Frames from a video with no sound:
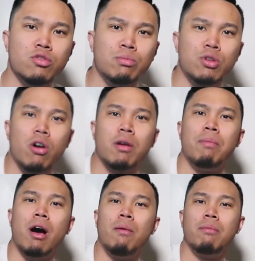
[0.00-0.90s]
what I'm talking
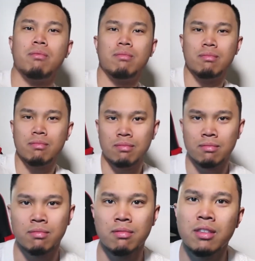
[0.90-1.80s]
about.
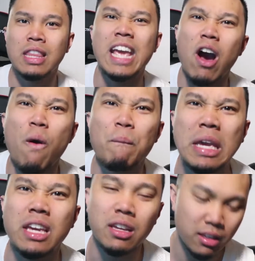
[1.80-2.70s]
They owe me.